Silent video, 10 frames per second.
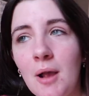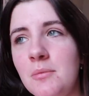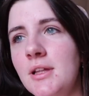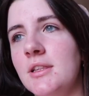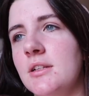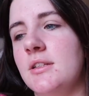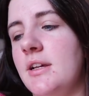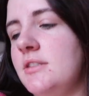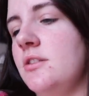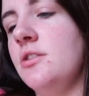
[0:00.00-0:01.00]
Probably a little
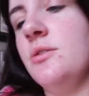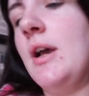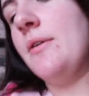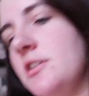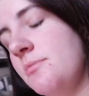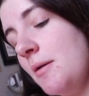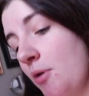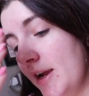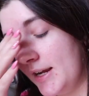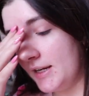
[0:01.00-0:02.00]
less than 2 hours. My
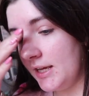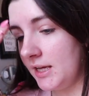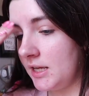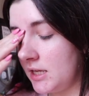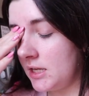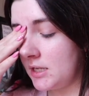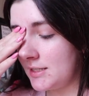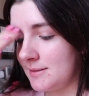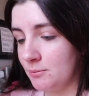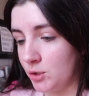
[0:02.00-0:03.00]
brain.
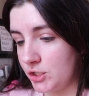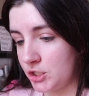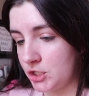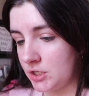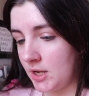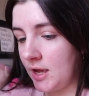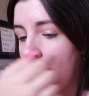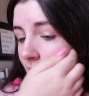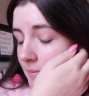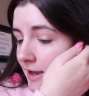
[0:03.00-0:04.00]
Smush.
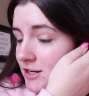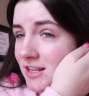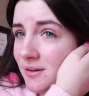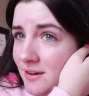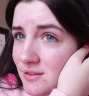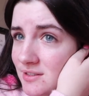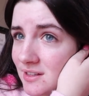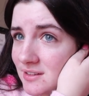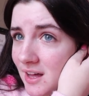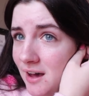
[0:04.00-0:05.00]
I'm actually going through this
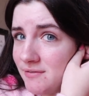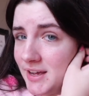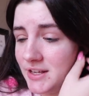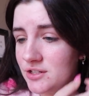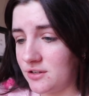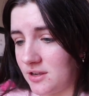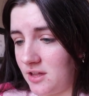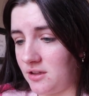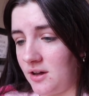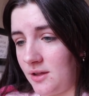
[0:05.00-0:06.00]
a lot faster than
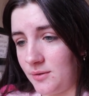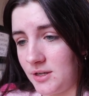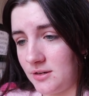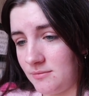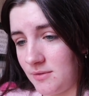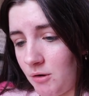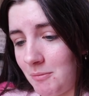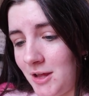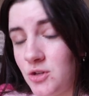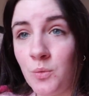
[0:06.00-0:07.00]
I thought I would.
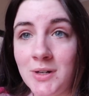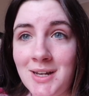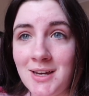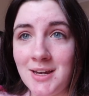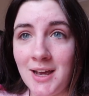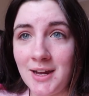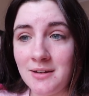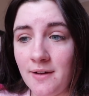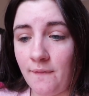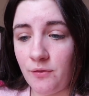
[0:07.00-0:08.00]
On page
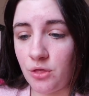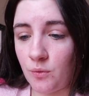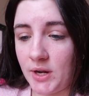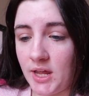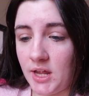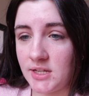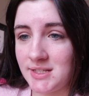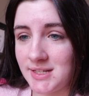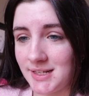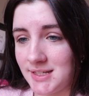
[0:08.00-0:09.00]
199 of
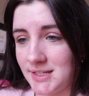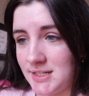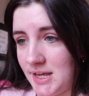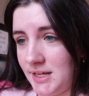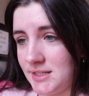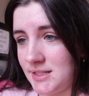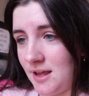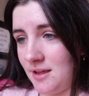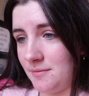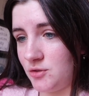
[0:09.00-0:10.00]
366,
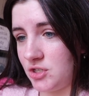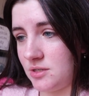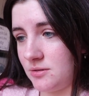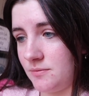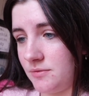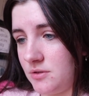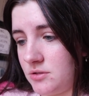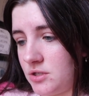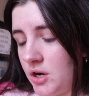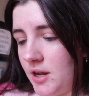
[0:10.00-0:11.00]
I am just
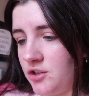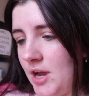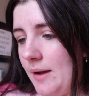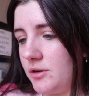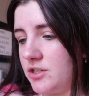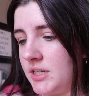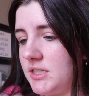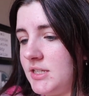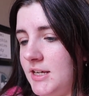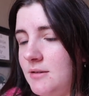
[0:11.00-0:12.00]
starting chapter
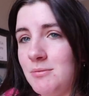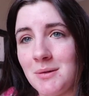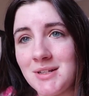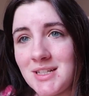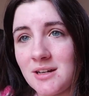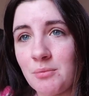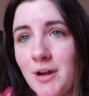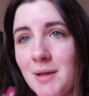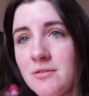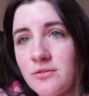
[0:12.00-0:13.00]
16, but I'm going to take a
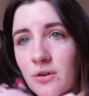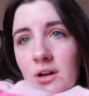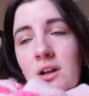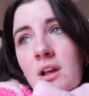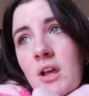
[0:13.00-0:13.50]
break before